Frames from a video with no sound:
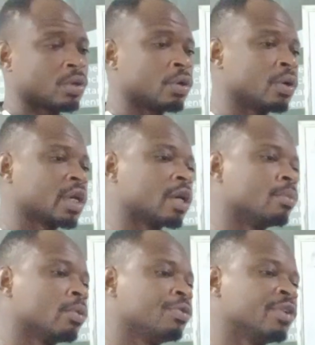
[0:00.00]
or you can
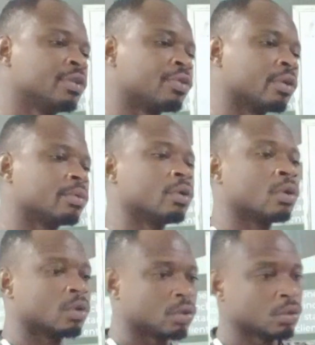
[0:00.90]
move it from
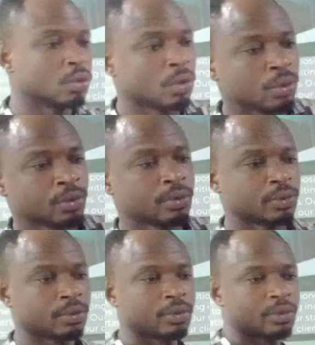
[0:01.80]
low.
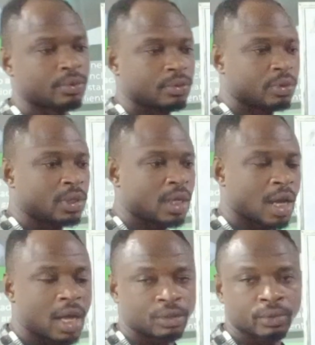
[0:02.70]

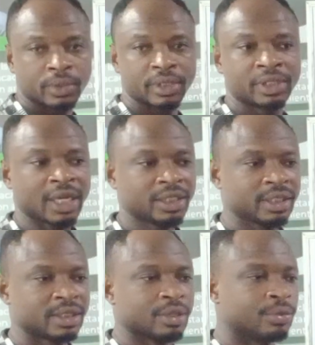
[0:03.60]
And so that
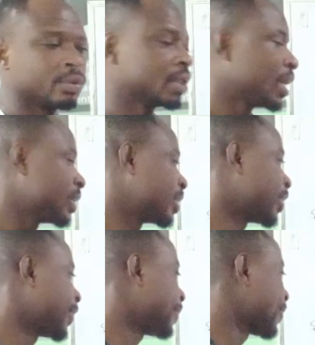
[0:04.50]
is the role that
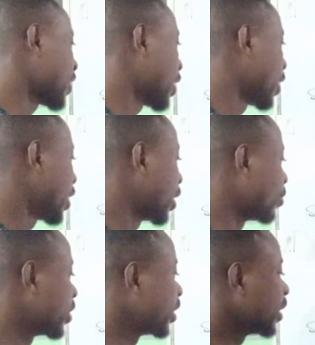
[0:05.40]
the
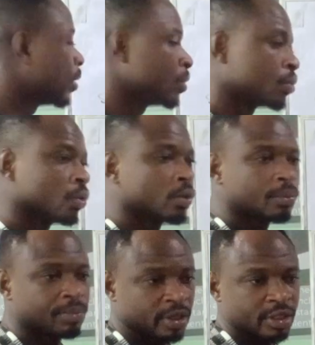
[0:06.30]
moderator also
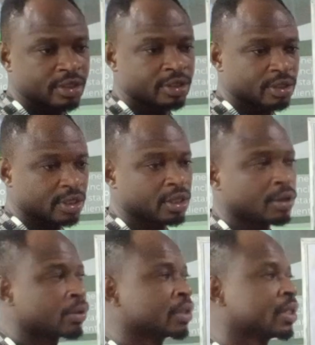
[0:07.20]
plays in the
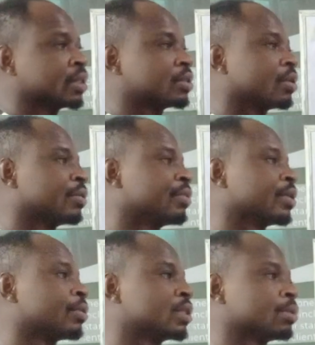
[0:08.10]
context of
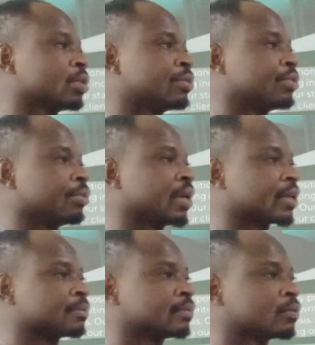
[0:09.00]
the conceptual
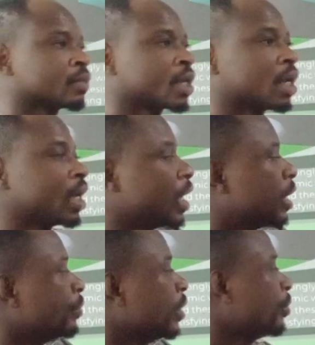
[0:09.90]
framework.
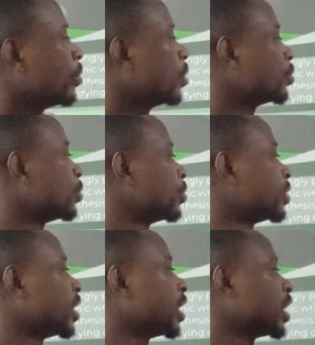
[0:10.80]
And when you want to
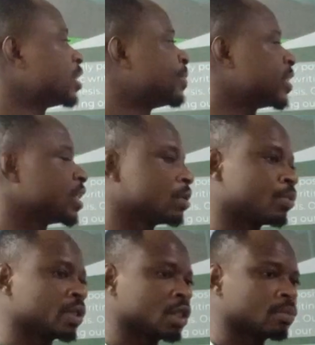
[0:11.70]
use the SPSS
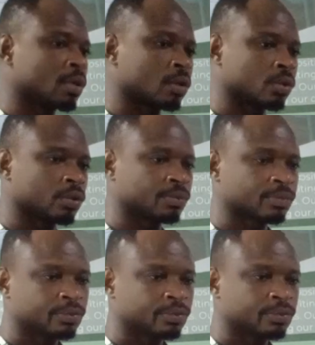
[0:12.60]
process macro,